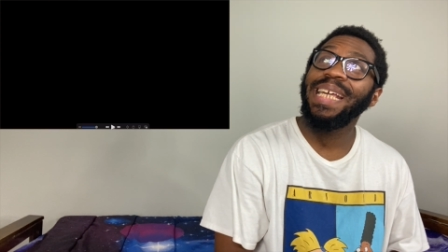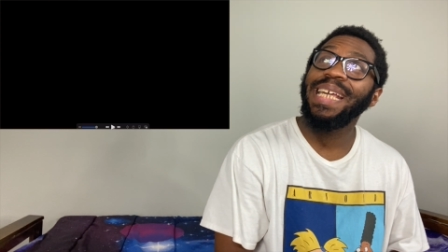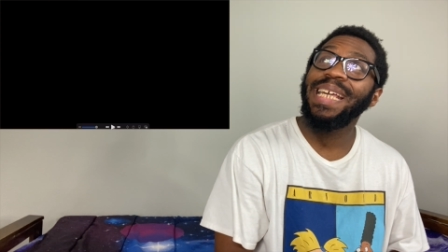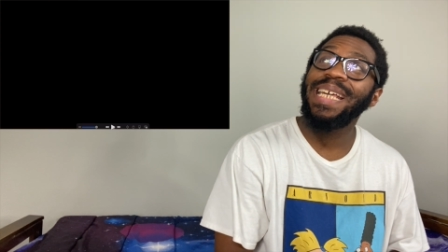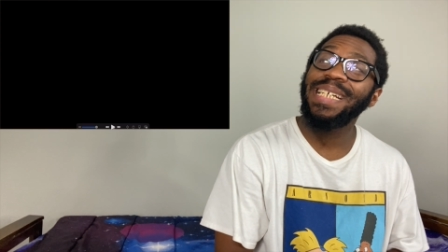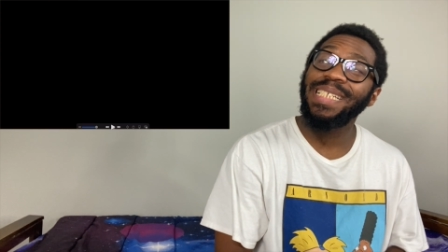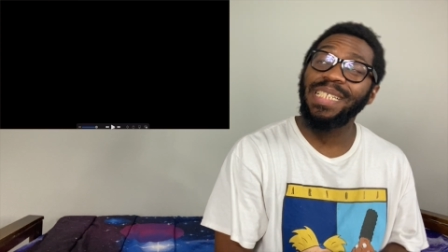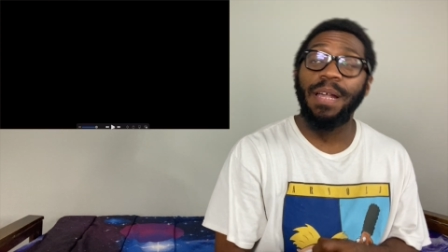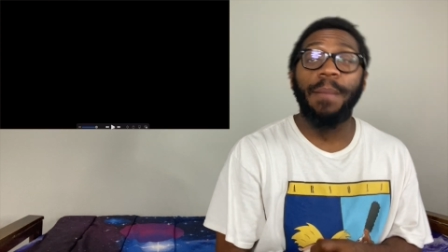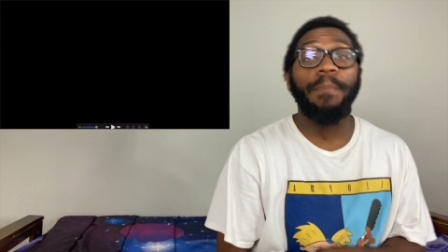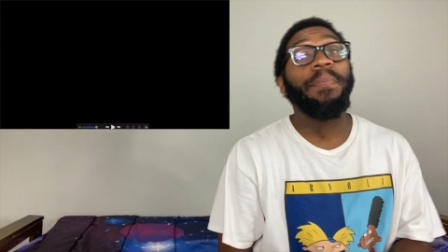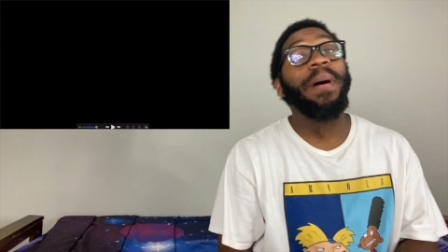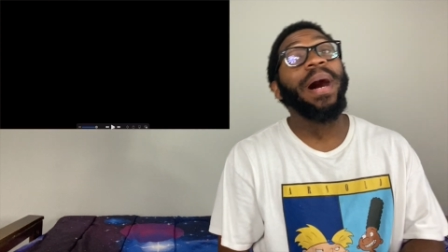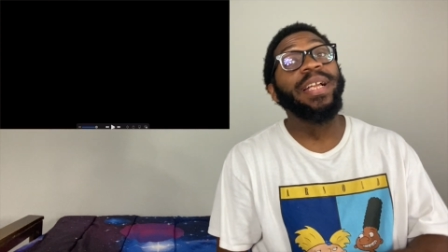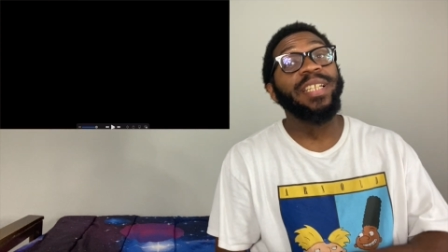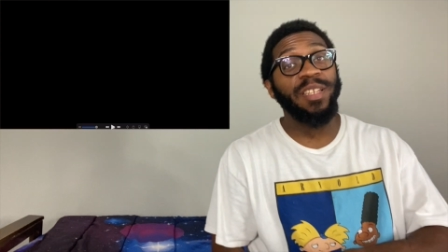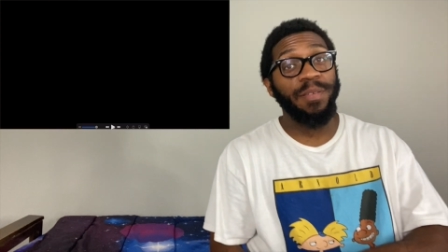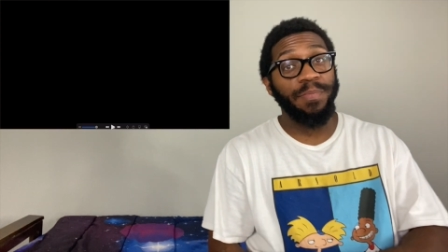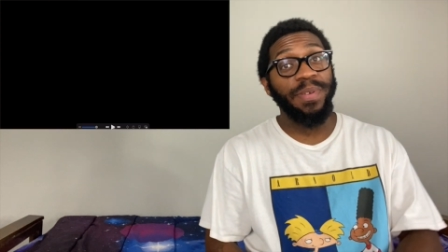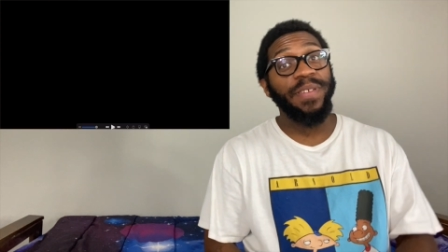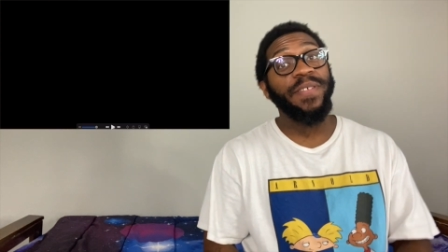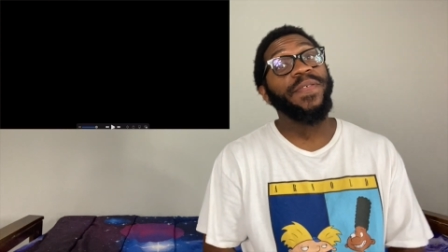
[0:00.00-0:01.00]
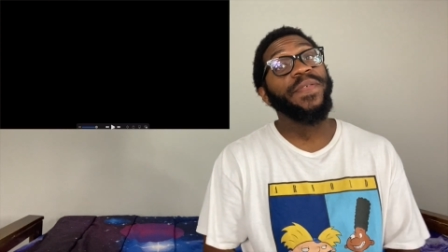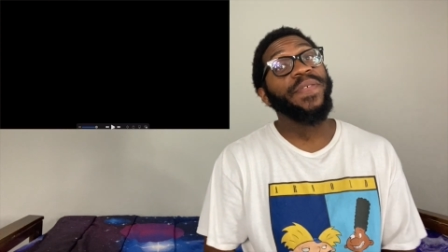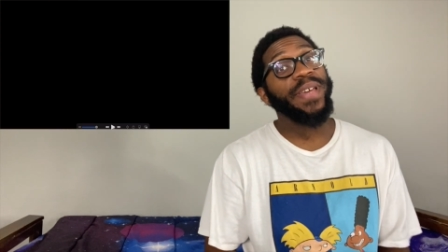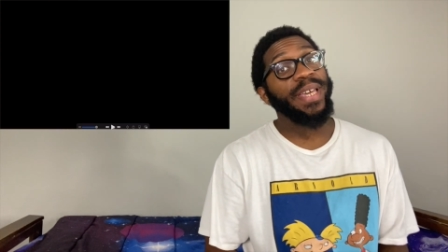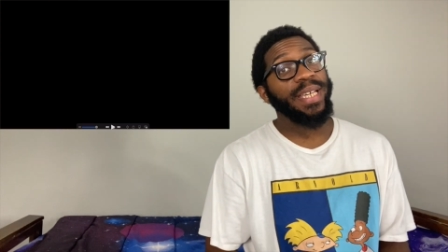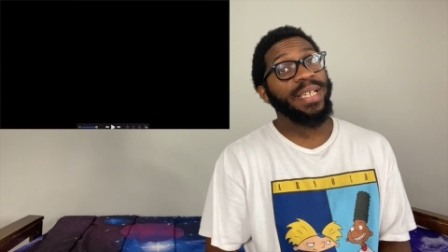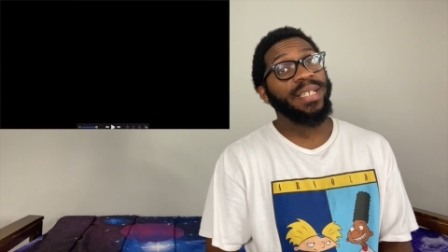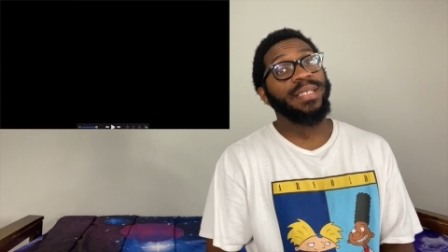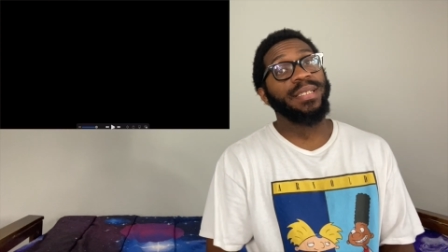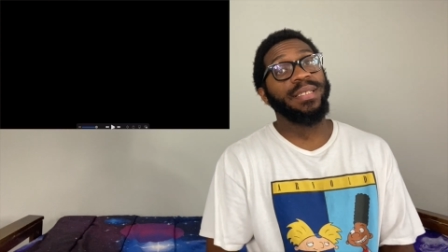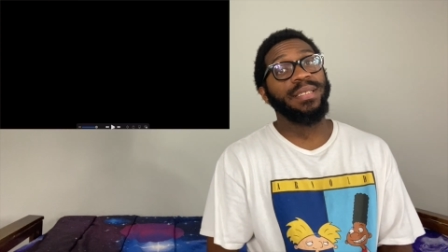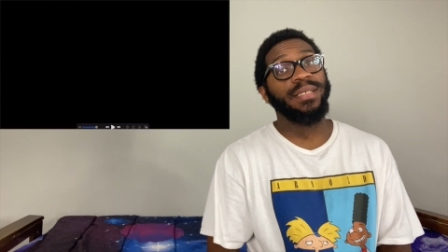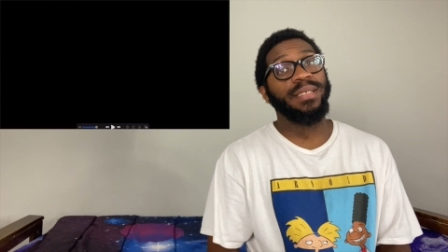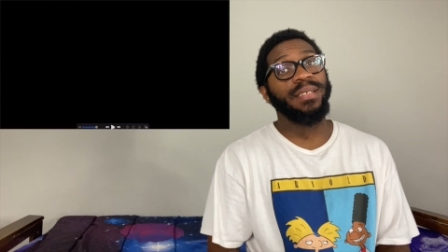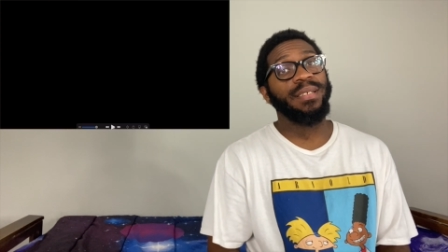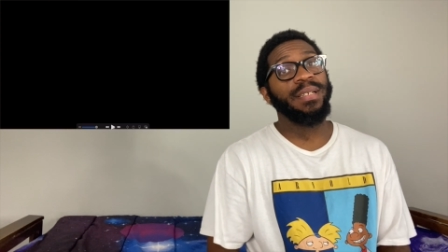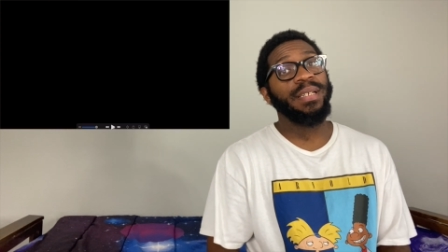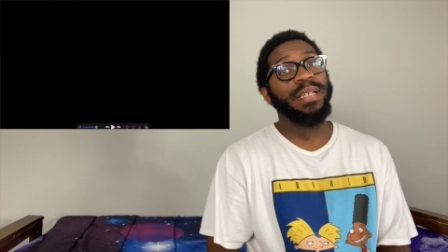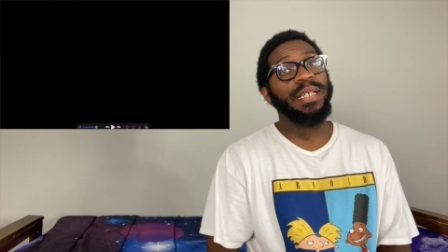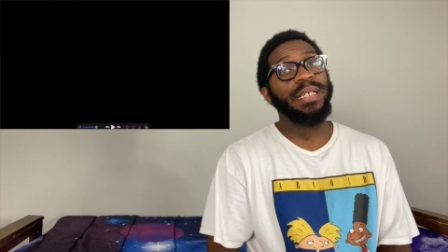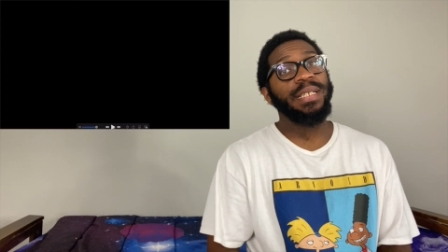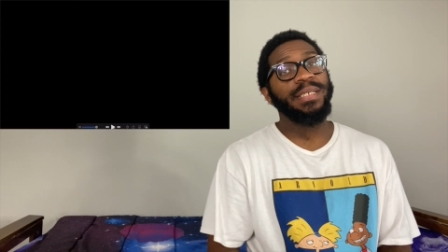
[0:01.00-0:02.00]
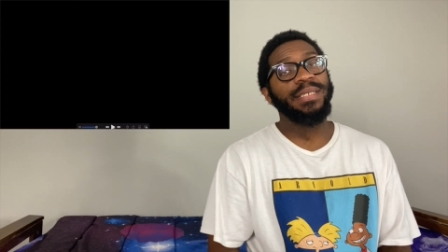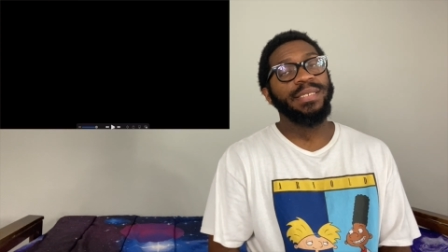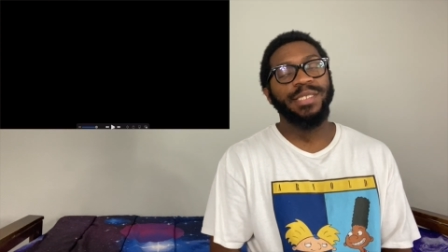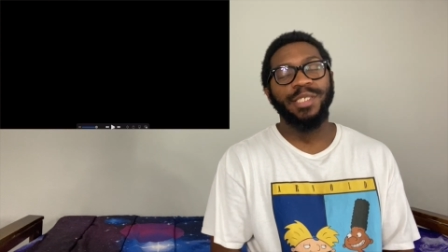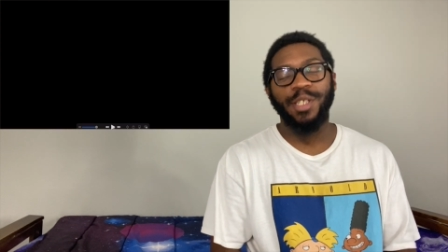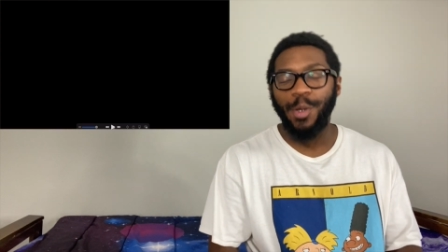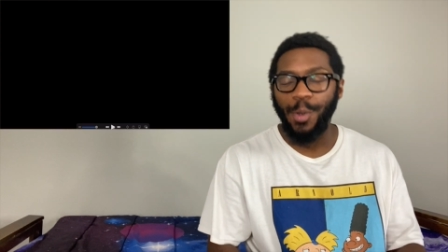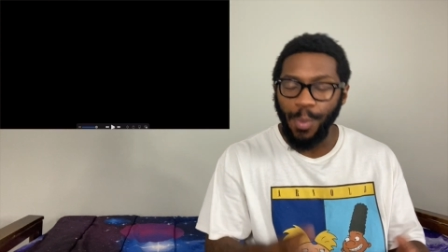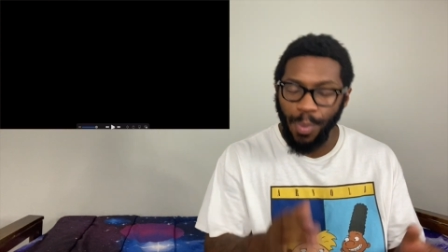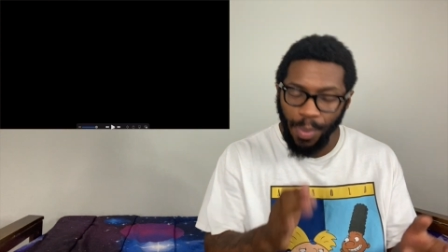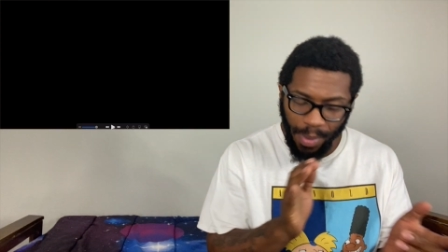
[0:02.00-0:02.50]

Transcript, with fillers: It's about to be fixed. So